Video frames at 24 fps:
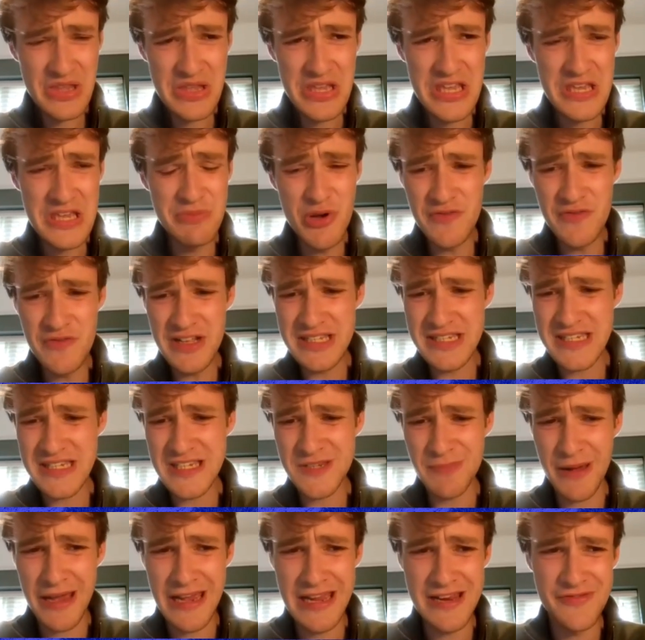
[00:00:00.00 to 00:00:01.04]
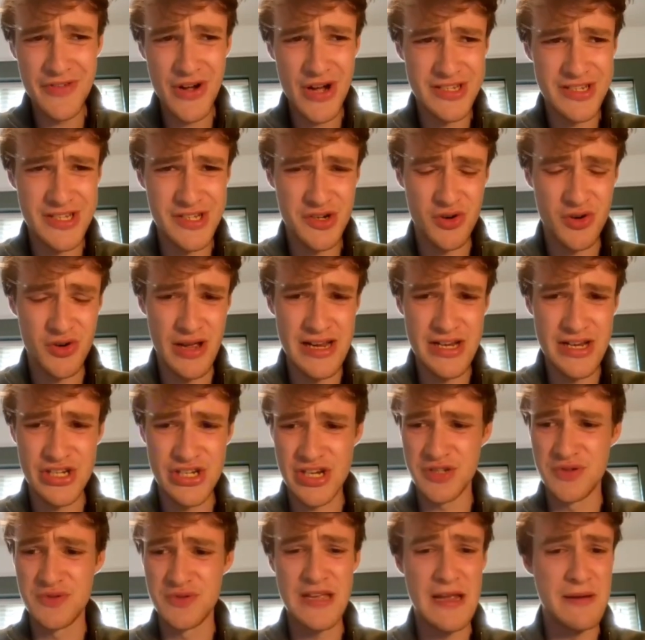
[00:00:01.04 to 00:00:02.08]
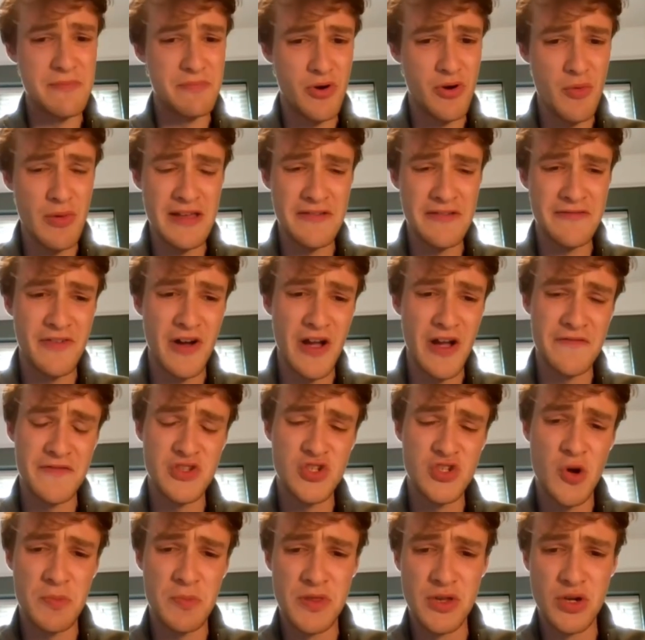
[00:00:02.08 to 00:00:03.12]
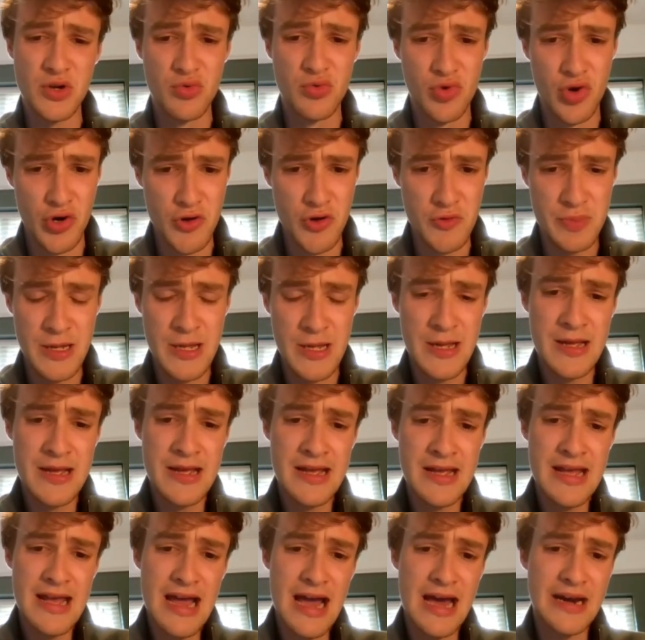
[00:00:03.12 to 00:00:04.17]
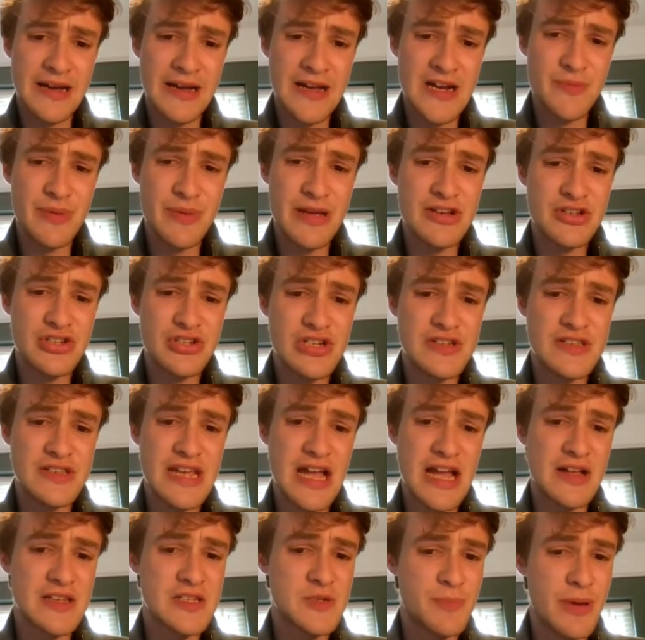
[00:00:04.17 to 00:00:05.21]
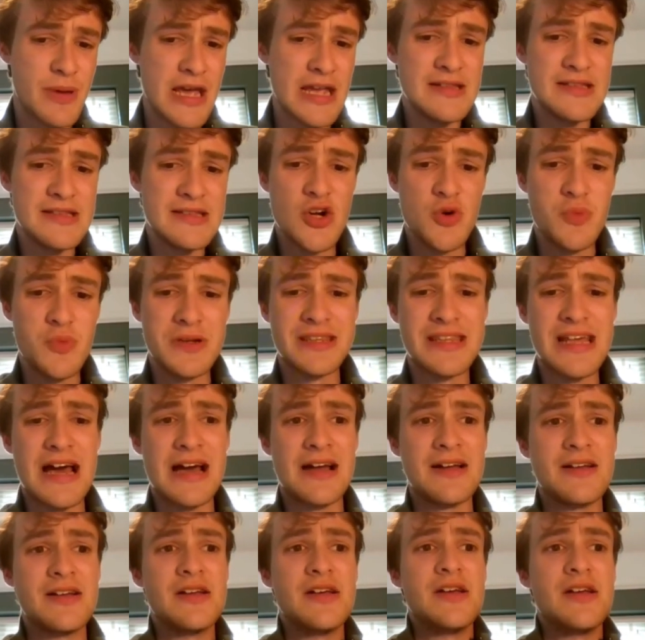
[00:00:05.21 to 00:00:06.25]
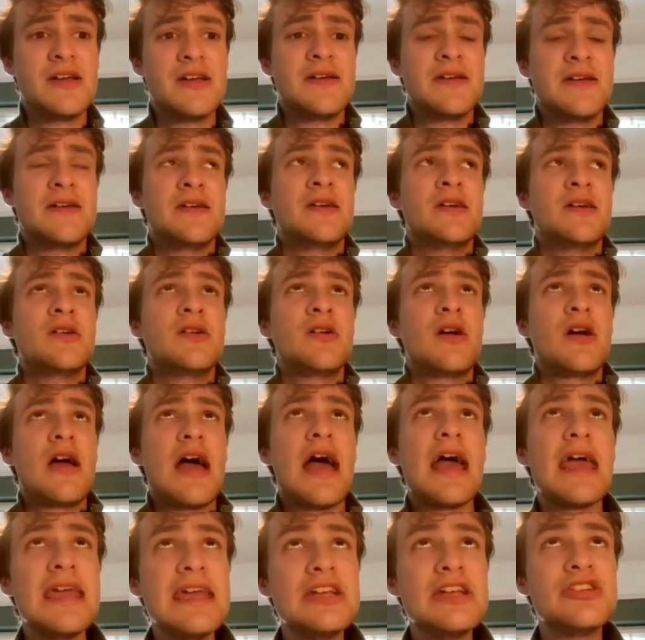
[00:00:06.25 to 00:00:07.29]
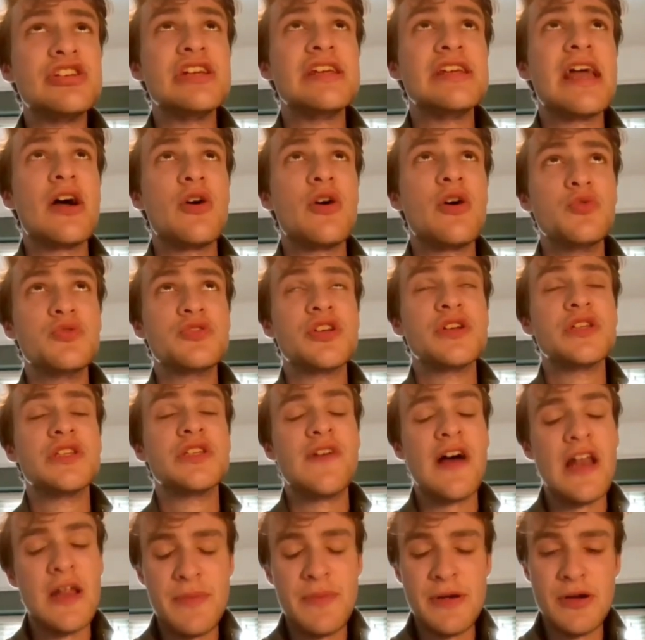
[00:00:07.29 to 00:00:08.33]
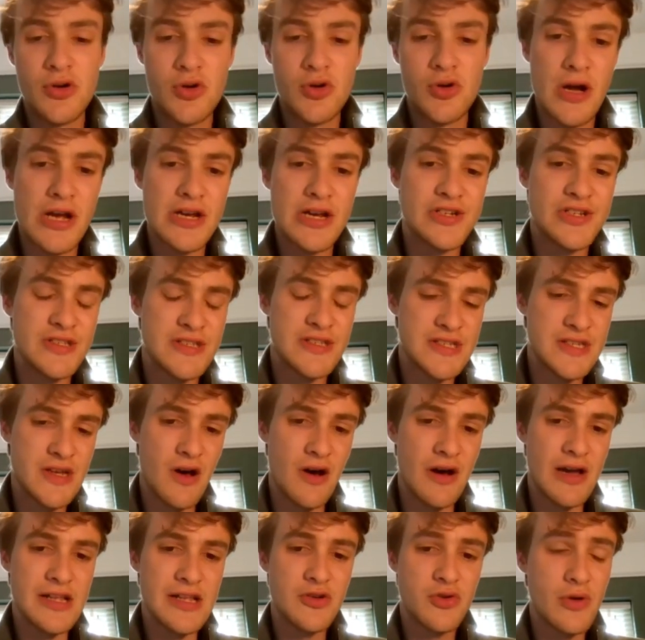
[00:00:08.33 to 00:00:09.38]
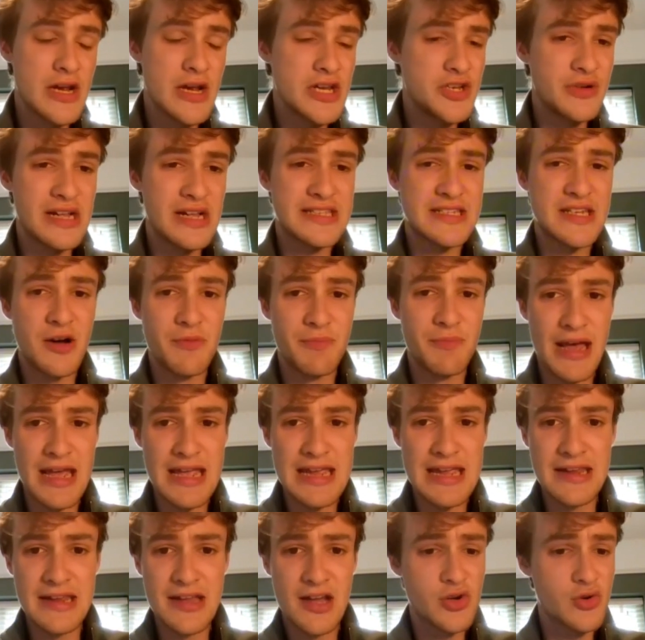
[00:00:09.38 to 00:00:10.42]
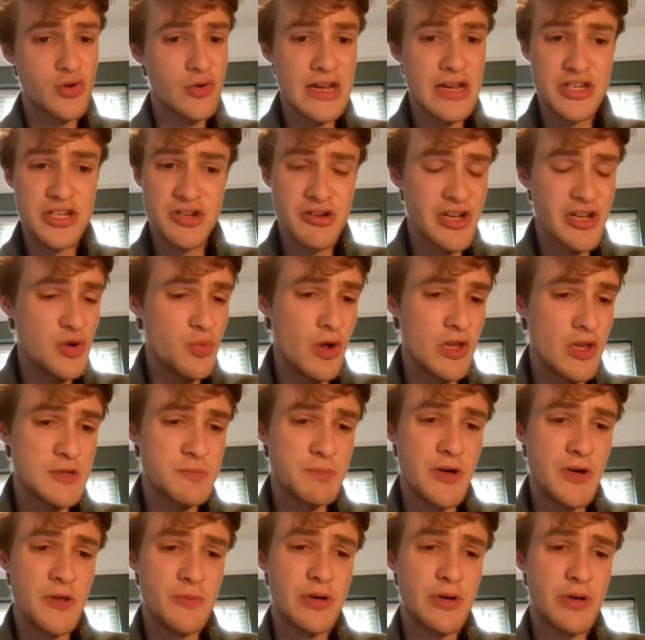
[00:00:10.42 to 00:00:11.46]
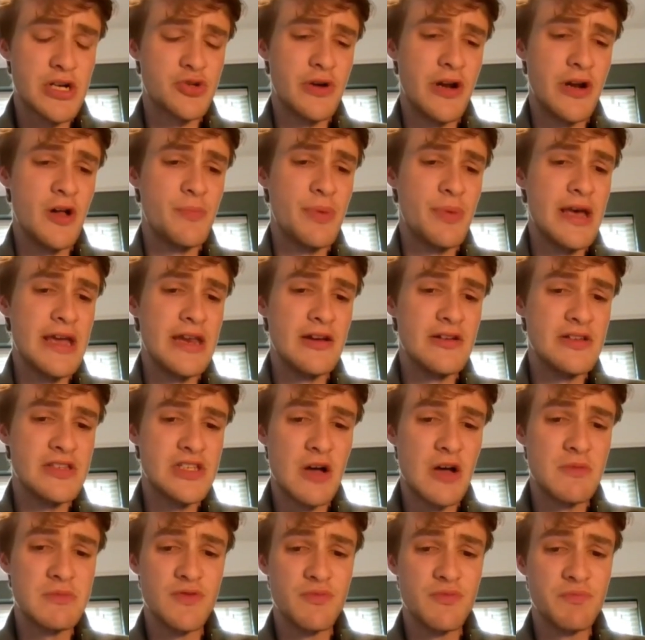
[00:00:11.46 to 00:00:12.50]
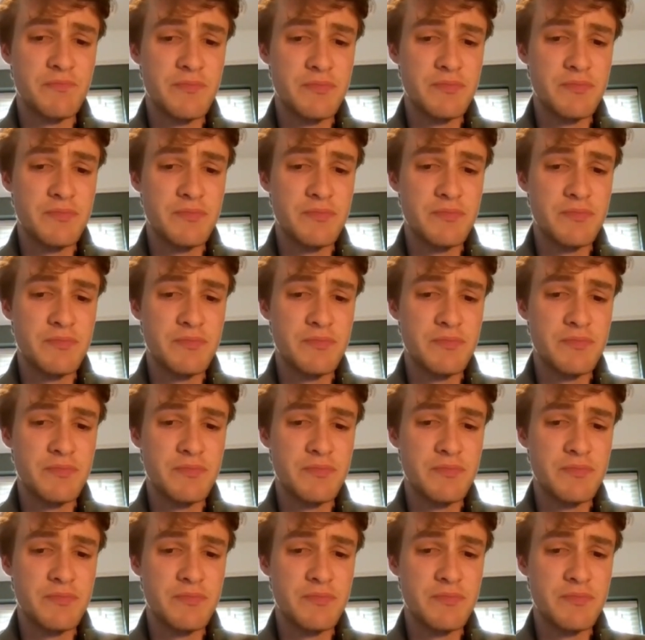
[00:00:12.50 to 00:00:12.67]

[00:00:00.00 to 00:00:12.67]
You move into Spain versus Croatia, as we're saying, probably a fight for top of the group. And I'm going to be interested to see how Spain deal with that aging yet also developing Croatian side. Croatia against Albania. Croatia are going to want to put the pressure on Albania in terms of